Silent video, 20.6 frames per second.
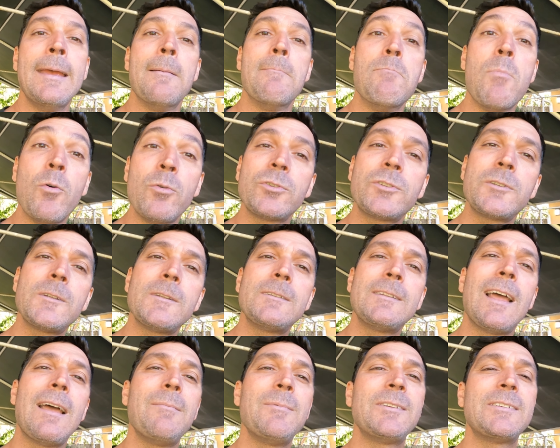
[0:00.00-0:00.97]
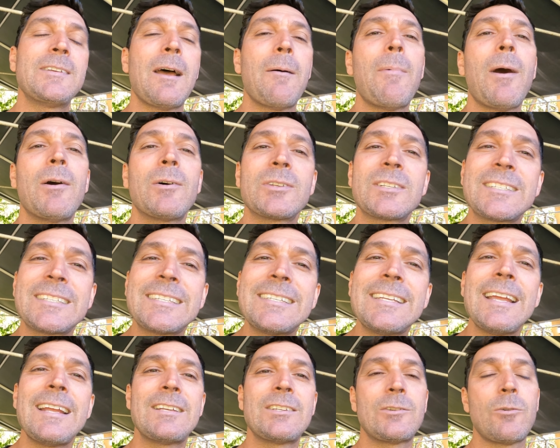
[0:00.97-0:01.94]
Most of the time it's about
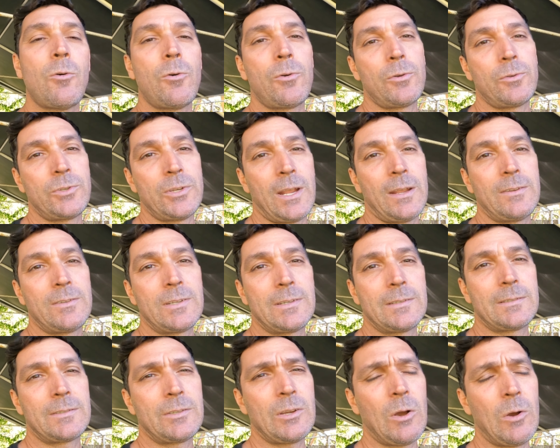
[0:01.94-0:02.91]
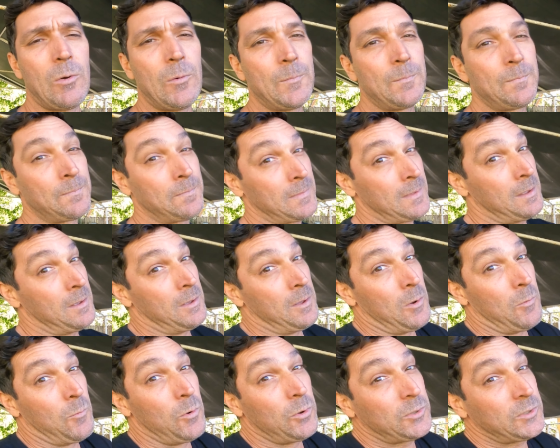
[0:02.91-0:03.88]
6 oil changes, so
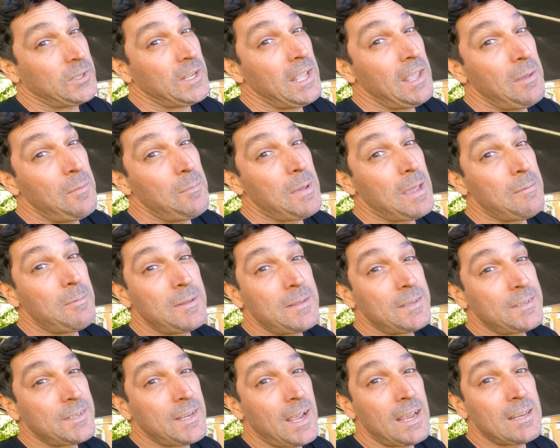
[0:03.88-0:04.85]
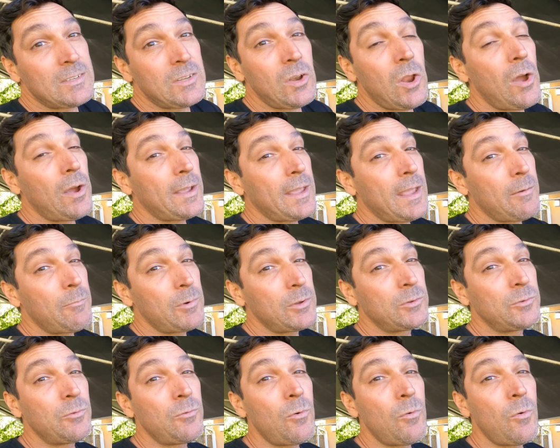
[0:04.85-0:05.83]
we'll see. Maybe this guy's lucky and with
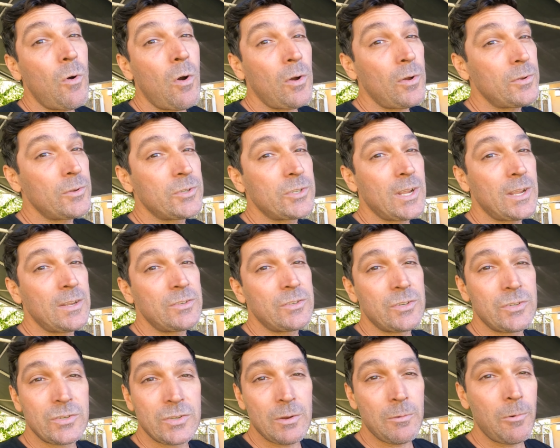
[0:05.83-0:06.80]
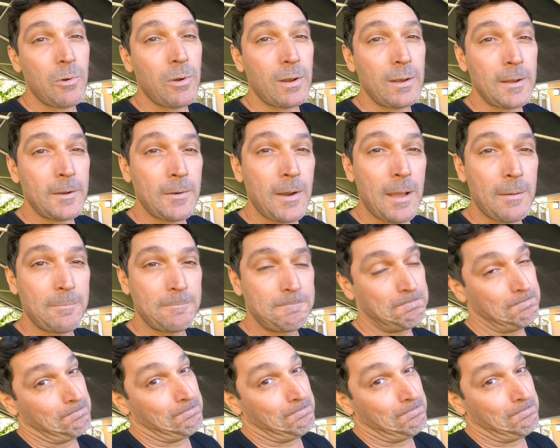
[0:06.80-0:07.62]
2 oil changes it will clear up.